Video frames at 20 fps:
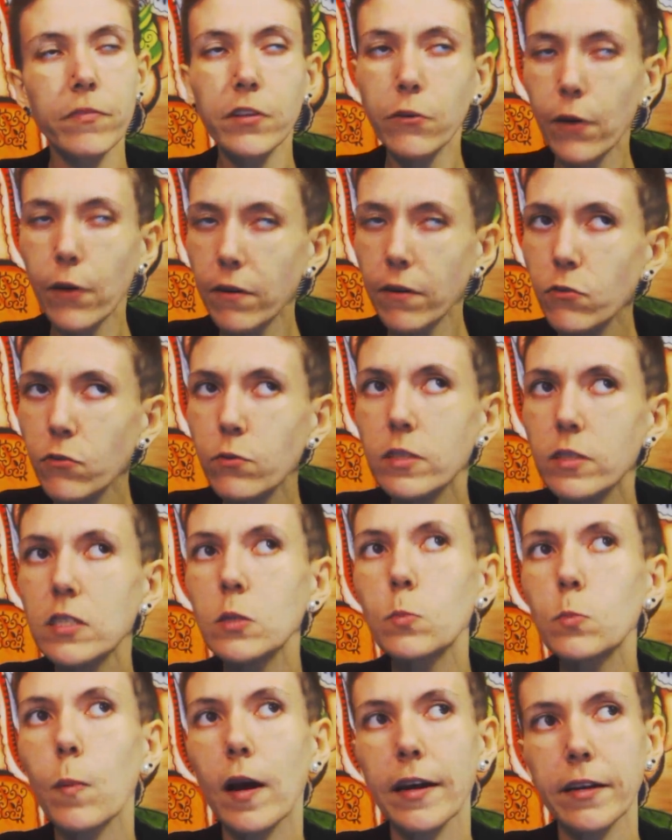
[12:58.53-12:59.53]
you have to
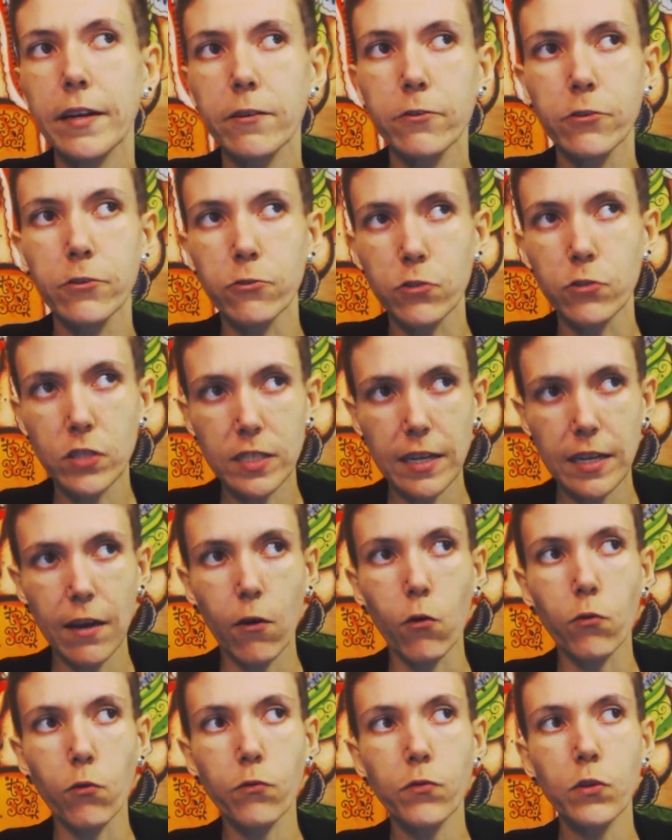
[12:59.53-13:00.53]
inspire
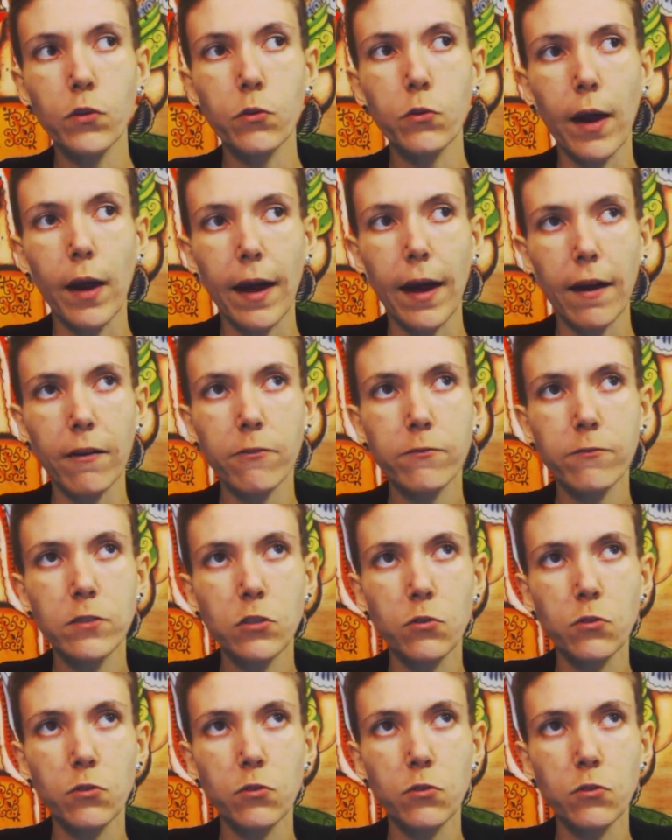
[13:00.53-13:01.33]
yourself. You have